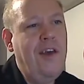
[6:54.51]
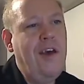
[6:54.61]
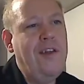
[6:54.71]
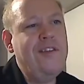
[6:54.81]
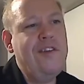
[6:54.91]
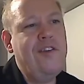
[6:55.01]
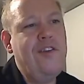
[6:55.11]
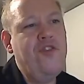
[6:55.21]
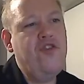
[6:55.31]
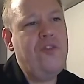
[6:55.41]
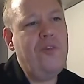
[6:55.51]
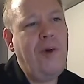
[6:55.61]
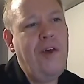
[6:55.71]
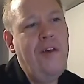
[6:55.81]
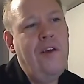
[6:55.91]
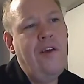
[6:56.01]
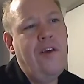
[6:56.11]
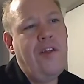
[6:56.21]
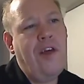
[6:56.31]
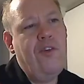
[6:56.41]
And this is a digital way
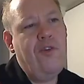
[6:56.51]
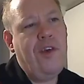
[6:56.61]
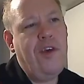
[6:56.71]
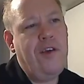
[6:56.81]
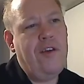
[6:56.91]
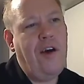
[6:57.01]
that you can.